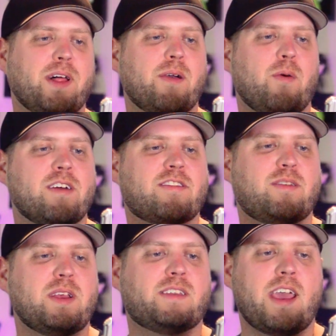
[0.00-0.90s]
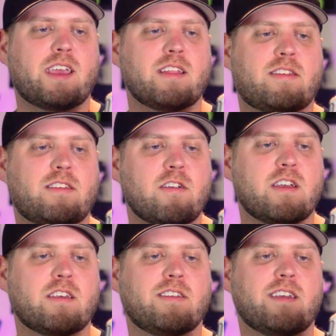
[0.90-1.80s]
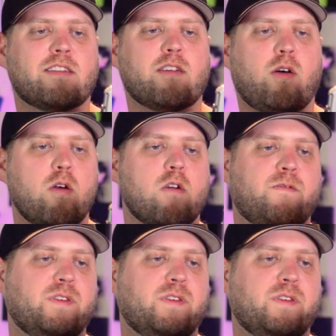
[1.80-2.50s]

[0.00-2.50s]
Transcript: Play wants to be taken seriously as a horror